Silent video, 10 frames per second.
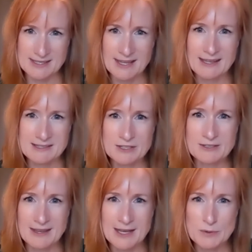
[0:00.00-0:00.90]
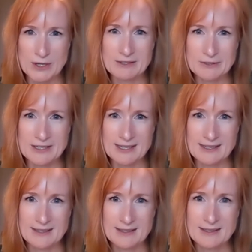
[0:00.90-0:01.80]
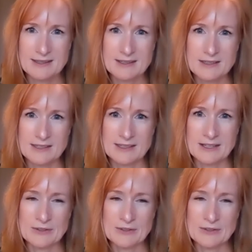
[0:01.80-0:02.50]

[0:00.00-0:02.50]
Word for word: is the answer to that priority Mm-hmm.